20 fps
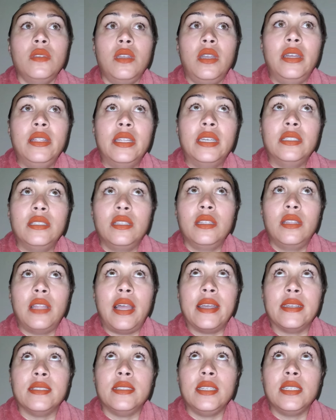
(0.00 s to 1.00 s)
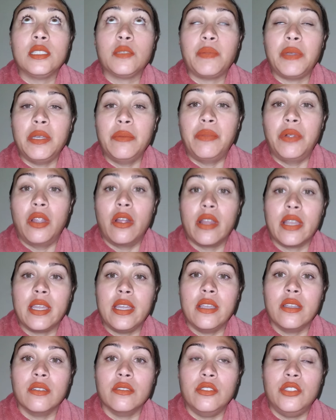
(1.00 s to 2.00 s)
And then, like, these people are
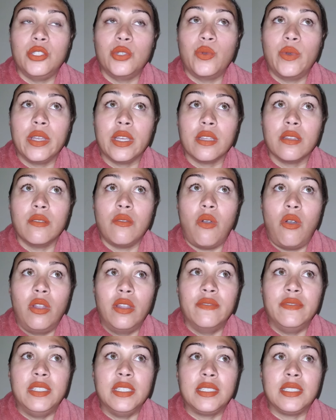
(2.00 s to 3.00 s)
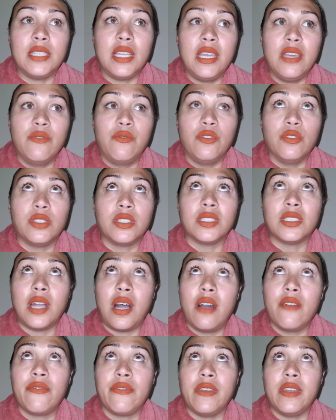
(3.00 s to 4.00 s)
here doing all of this evil
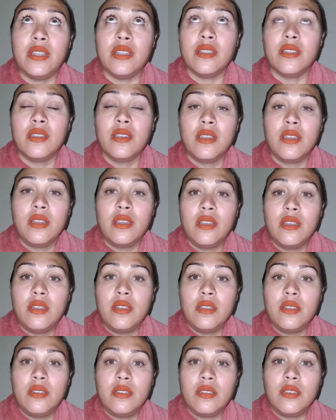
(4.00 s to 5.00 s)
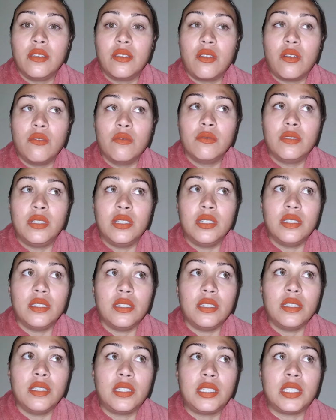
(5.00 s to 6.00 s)
stuff, and you know th-
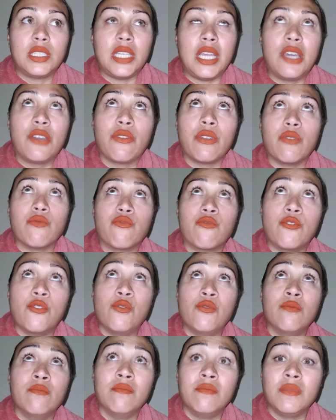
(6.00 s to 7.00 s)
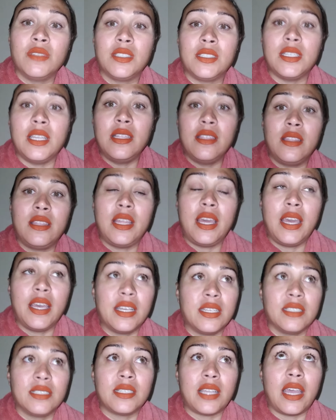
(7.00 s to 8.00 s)
secret rooms and
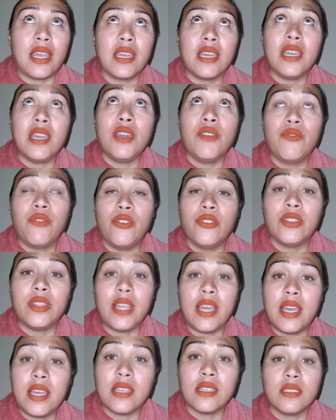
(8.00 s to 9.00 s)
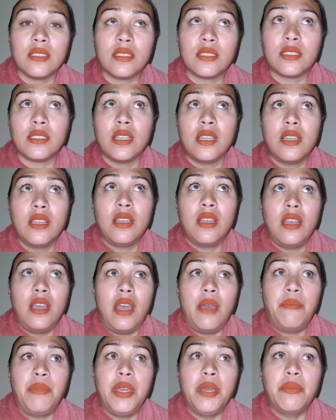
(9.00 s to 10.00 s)
things, like evil things,
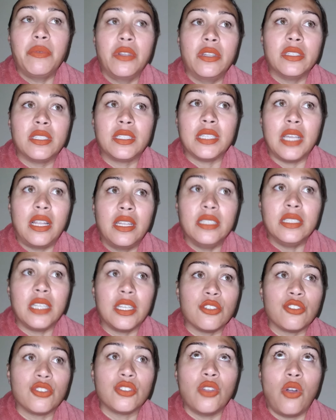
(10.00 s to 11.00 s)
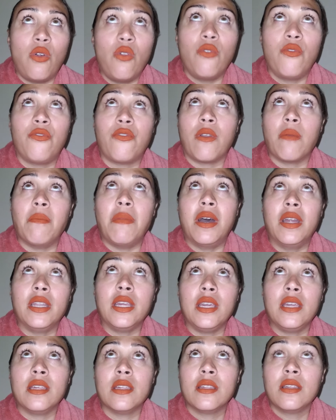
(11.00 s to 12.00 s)
and people are selling their soul for
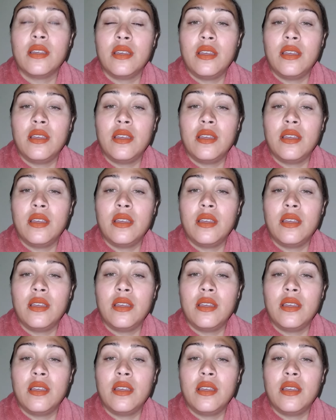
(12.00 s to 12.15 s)
money.